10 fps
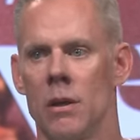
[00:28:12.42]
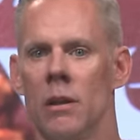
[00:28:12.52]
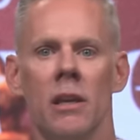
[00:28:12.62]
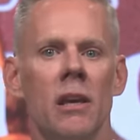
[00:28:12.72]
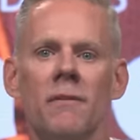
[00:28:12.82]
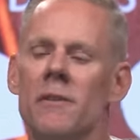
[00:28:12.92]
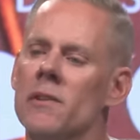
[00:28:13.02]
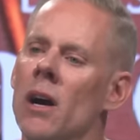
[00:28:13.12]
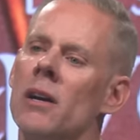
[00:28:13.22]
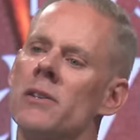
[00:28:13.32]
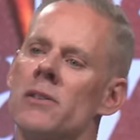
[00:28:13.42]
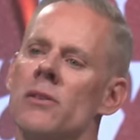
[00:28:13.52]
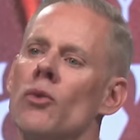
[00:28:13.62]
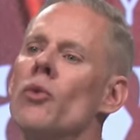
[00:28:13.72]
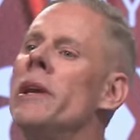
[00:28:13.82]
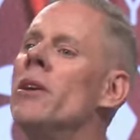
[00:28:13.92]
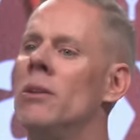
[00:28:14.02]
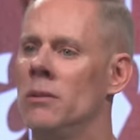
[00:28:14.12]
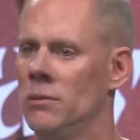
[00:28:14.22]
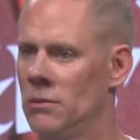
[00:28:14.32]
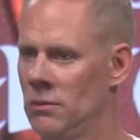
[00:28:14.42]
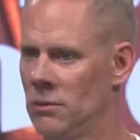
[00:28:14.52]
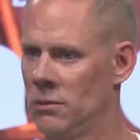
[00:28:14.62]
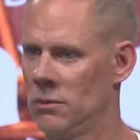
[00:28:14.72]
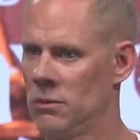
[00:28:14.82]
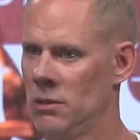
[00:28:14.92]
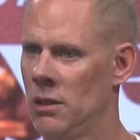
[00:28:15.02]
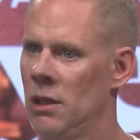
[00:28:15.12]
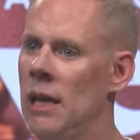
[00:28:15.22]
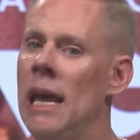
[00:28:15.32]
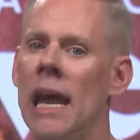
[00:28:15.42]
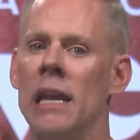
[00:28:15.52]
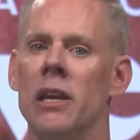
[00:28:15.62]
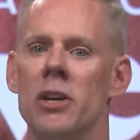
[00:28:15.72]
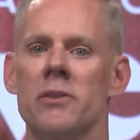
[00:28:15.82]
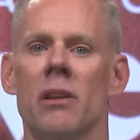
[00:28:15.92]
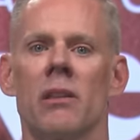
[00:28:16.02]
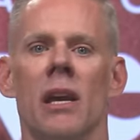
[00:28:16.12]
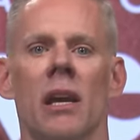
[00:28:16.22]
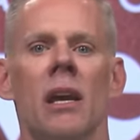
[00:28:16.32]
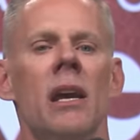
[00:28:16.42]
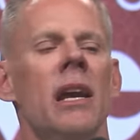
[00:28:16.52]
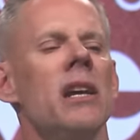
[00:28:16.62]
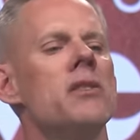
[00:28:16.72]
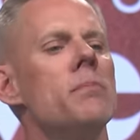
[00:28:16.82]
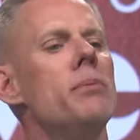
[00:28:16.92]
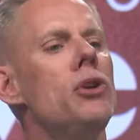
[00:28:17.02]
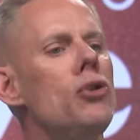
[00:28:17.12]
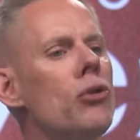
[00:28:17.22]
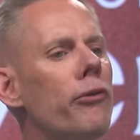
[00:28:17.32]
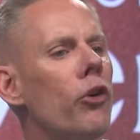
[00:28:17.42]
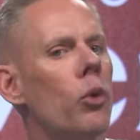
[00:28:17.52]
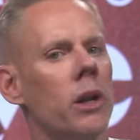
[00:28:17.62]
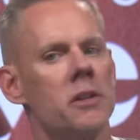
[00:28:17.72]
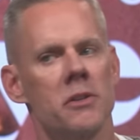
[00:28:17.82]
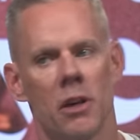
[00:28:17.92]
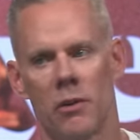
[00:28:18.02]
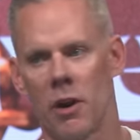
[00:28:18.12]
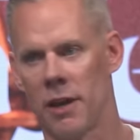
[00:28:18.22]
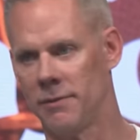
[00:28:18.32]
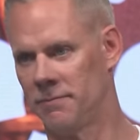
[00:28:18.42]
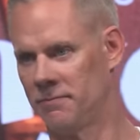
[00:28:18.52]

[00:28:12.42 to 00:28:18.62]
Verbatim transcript: The gift of tongues is real. And here's the thing it's beautiful when it's done right.